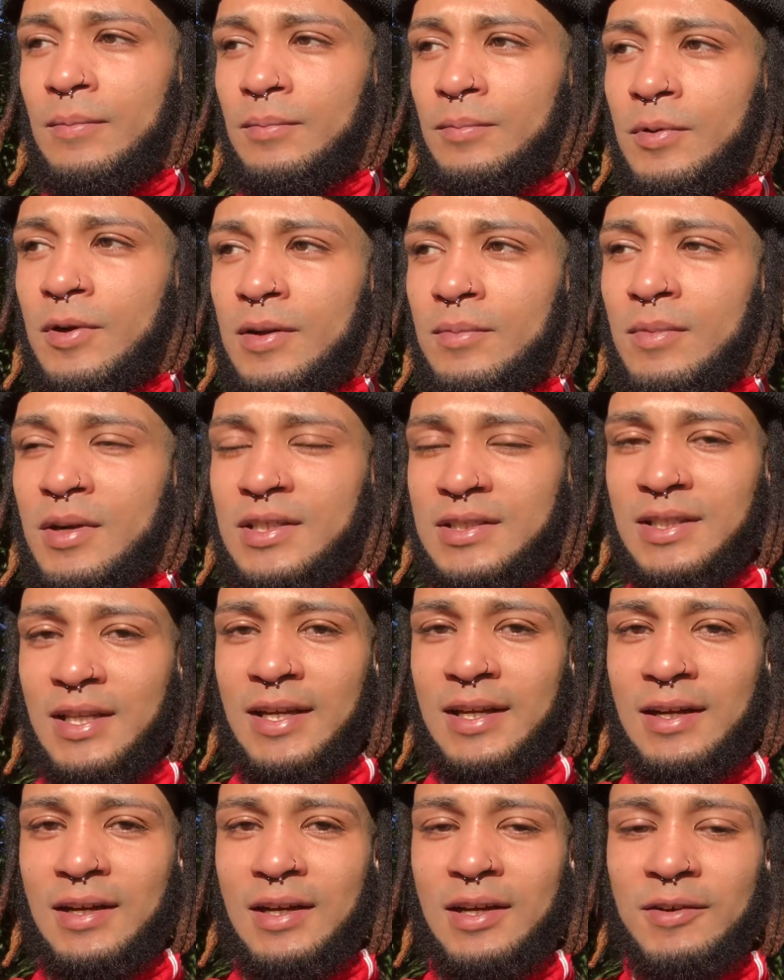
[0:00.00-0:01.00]
Pretty much
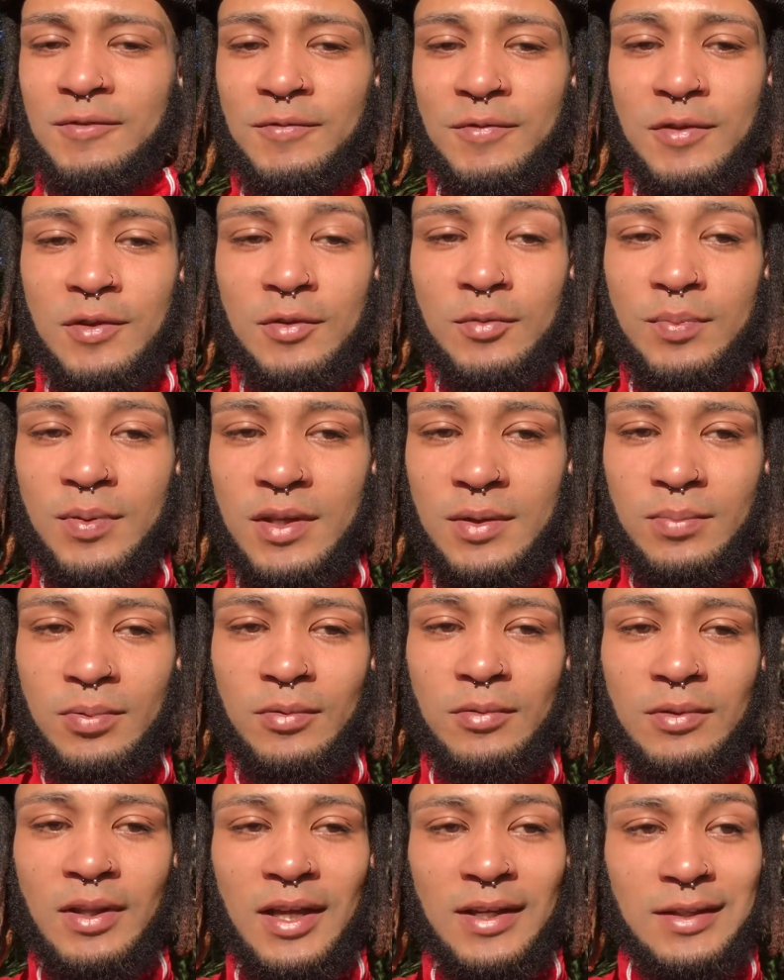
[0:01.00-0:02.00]
like a few
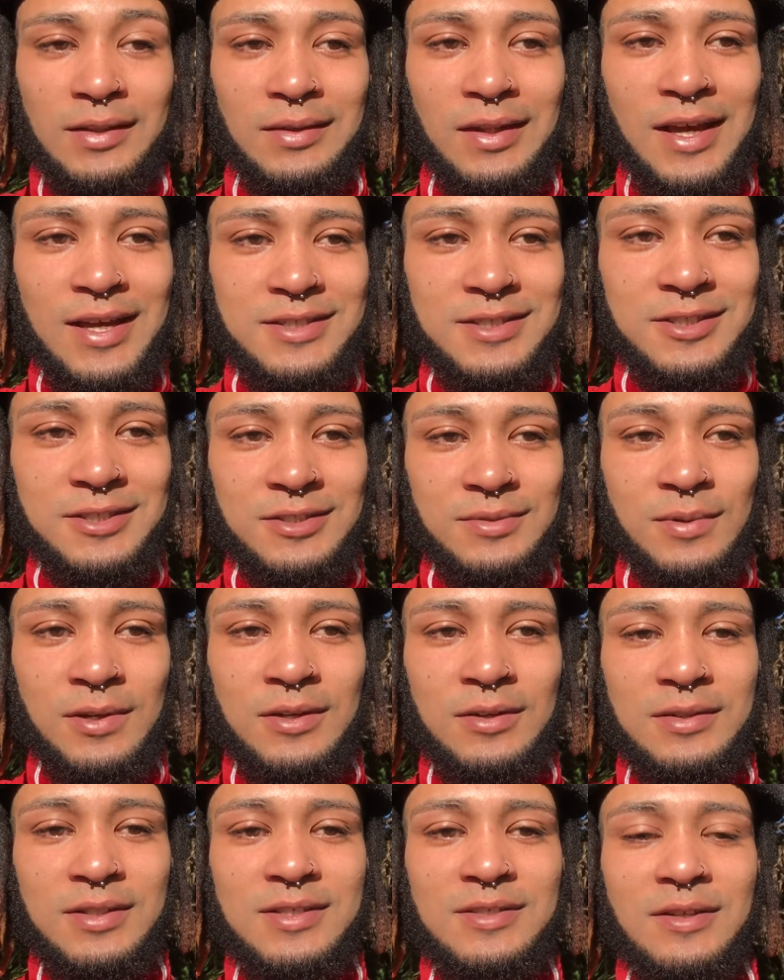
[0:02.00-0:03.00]
people, like legends,
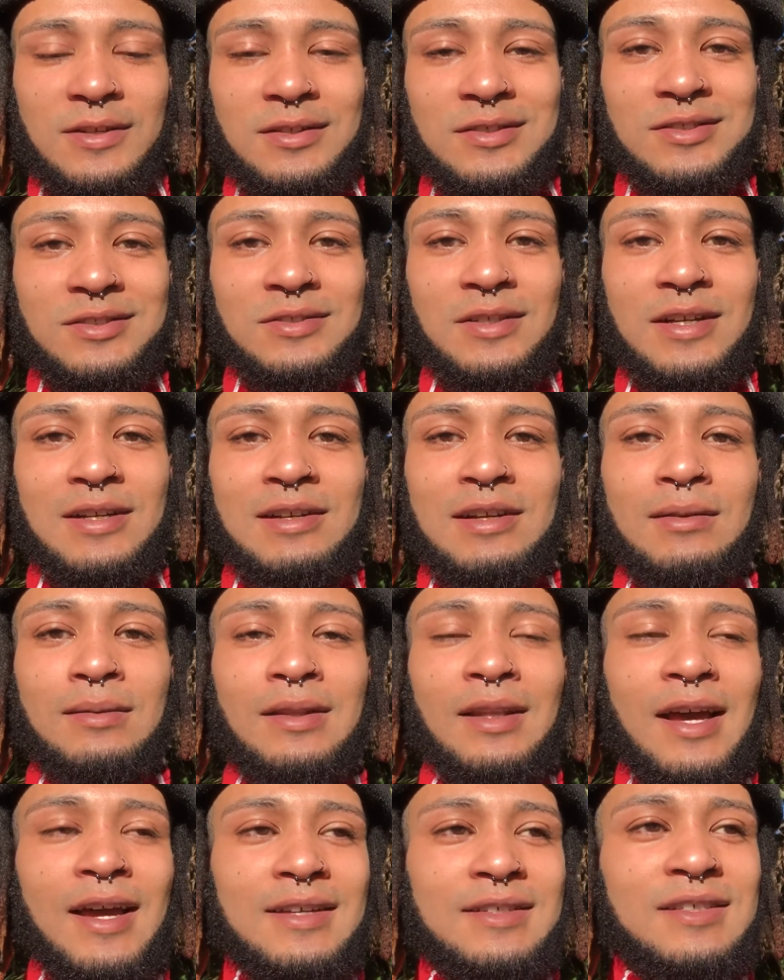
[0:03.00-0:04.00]
bro. These are straight up
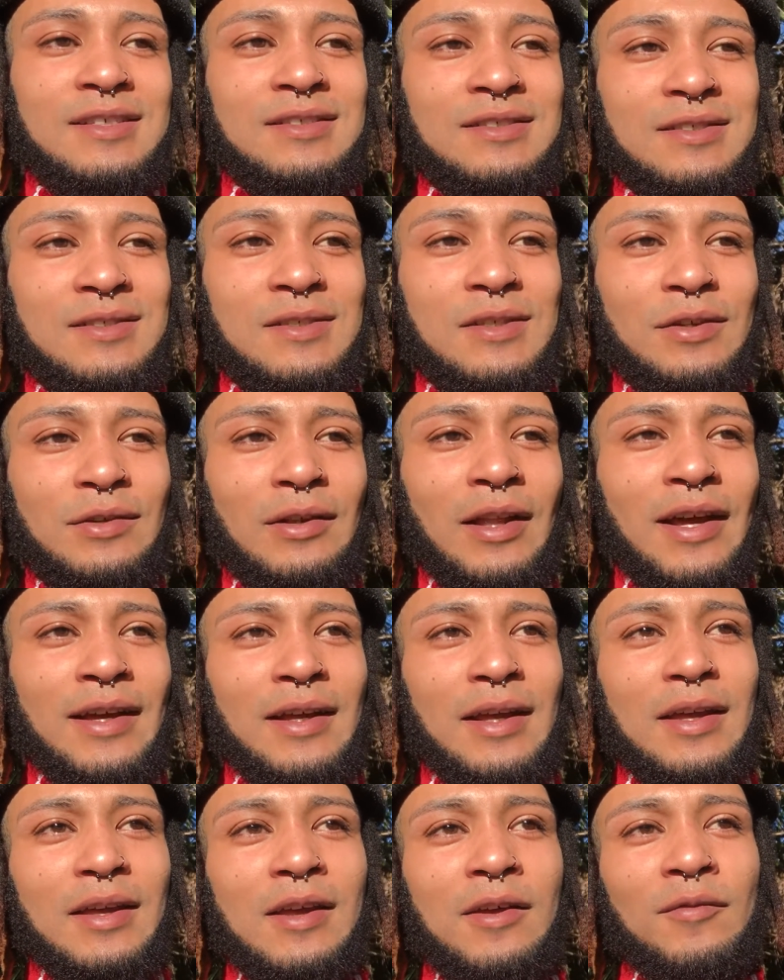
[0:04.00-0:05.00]
legends too.
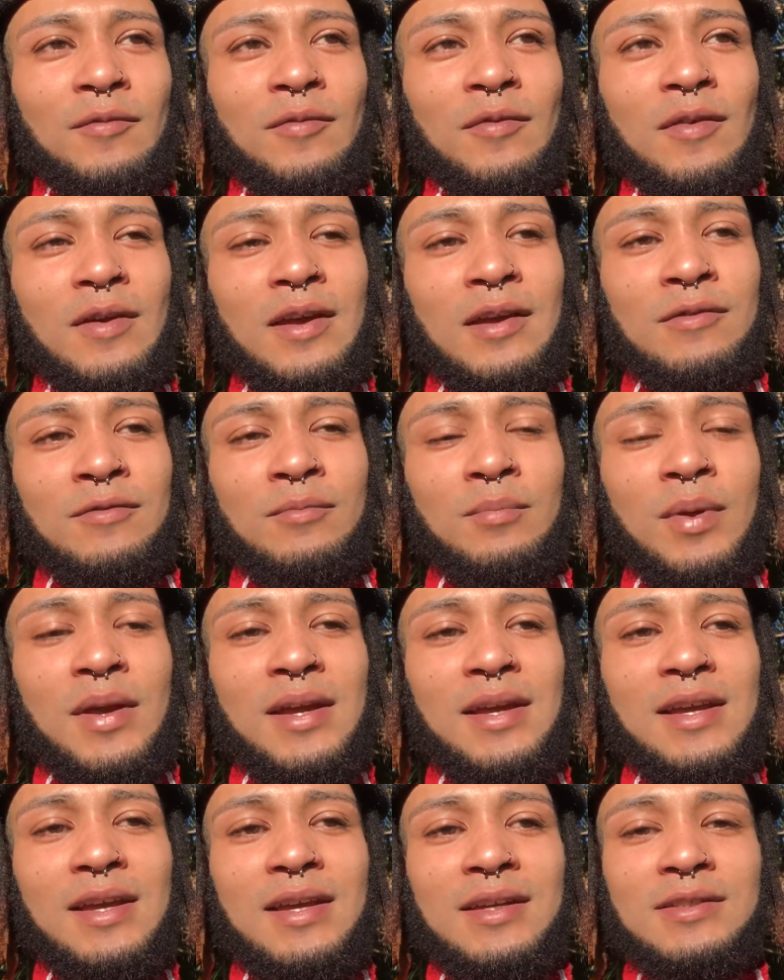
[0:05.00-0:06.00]
Like if
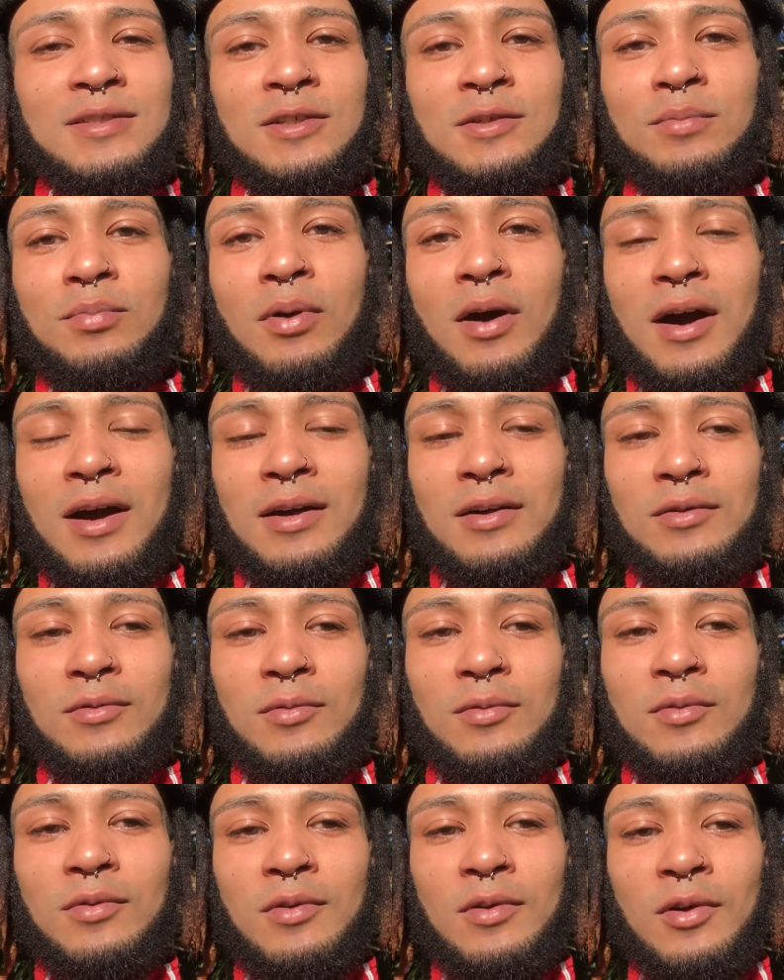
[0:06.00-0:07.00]
Biggie and Tupac
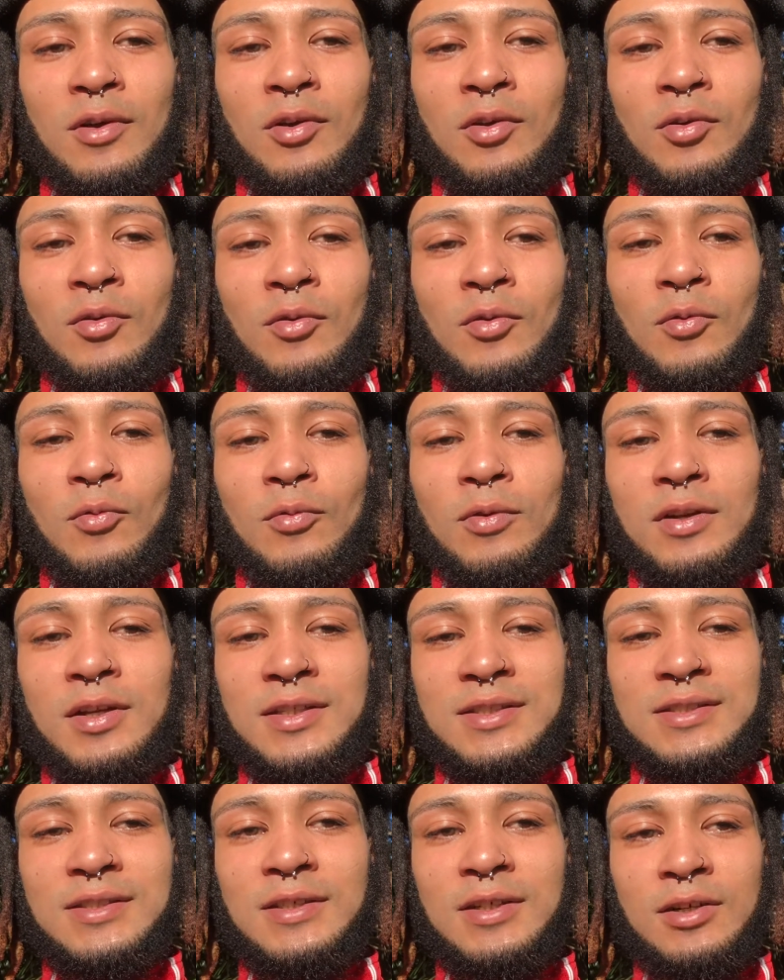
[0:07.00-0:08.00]
would
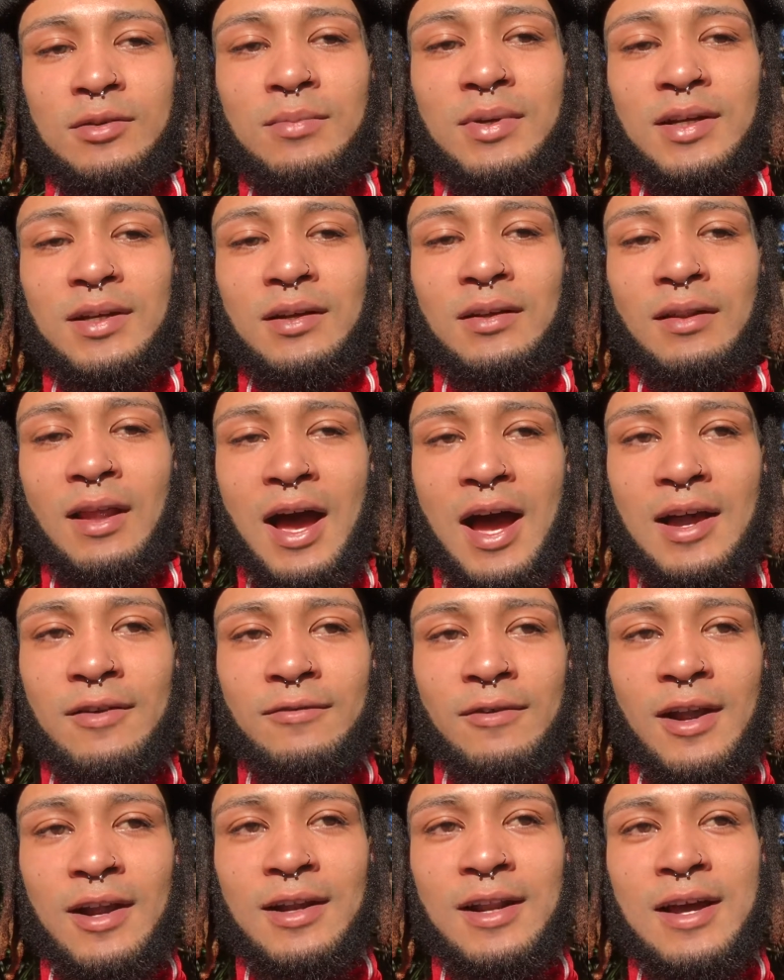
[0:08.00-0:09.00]
have still been alive
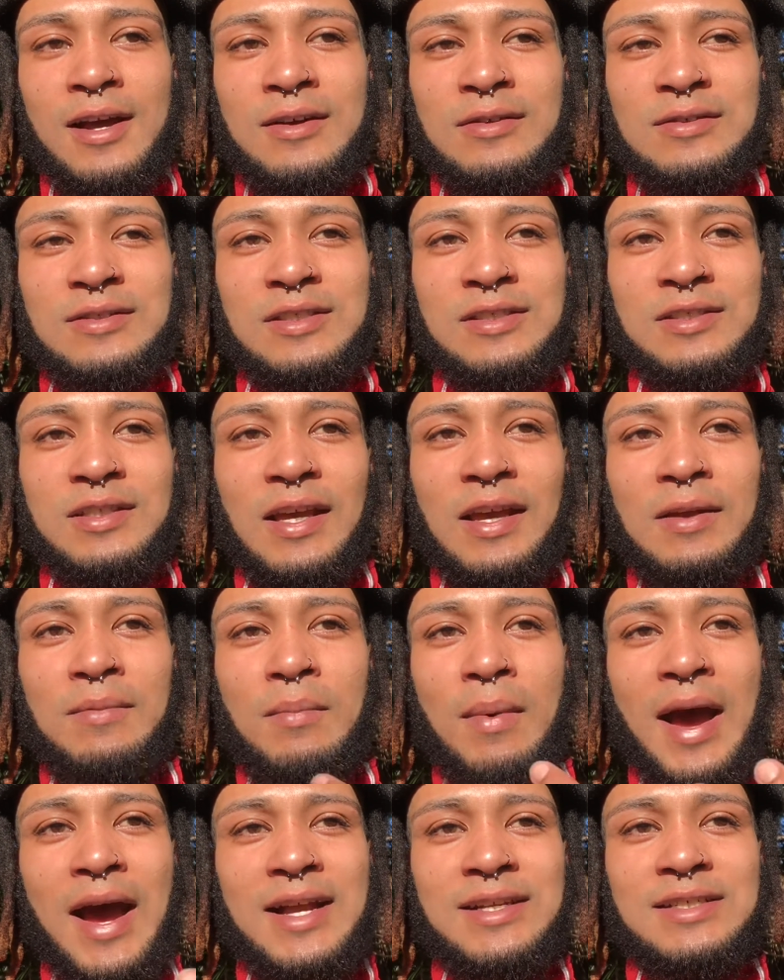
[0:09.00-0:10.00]
right now, just
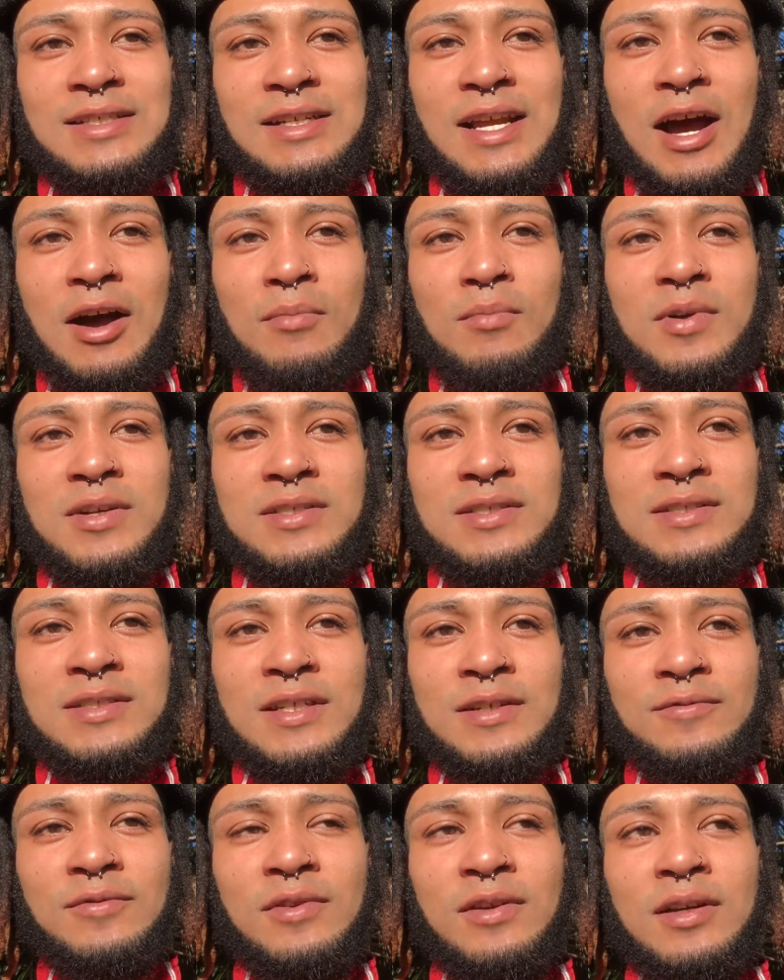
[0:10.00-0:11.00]
imagine how much
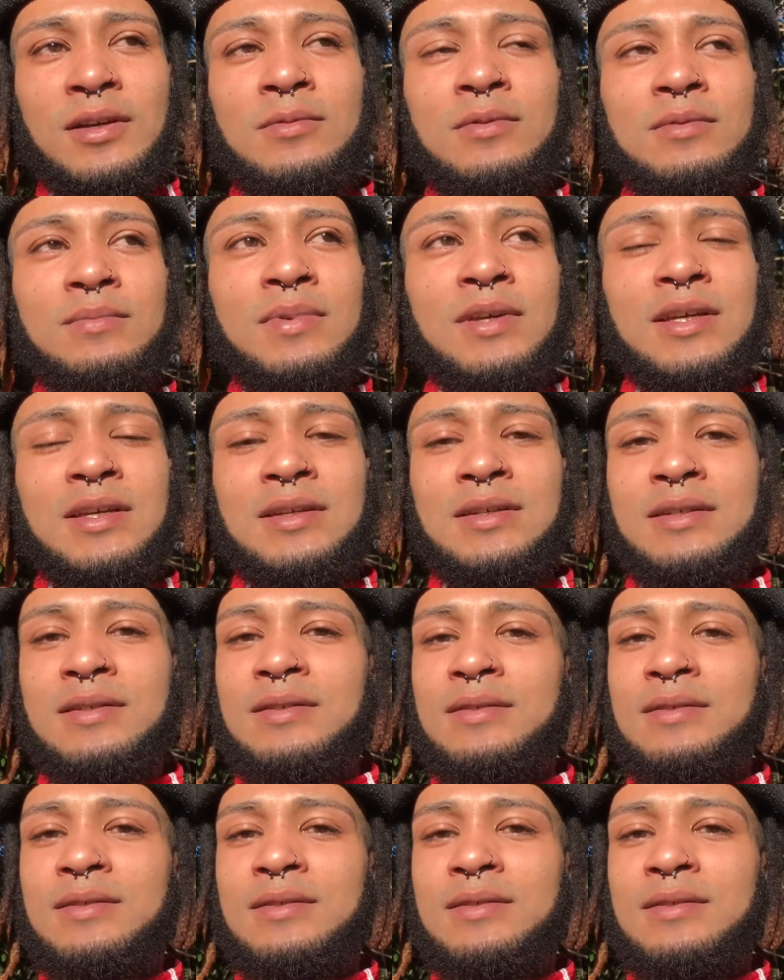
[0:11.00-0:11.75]
different it would be.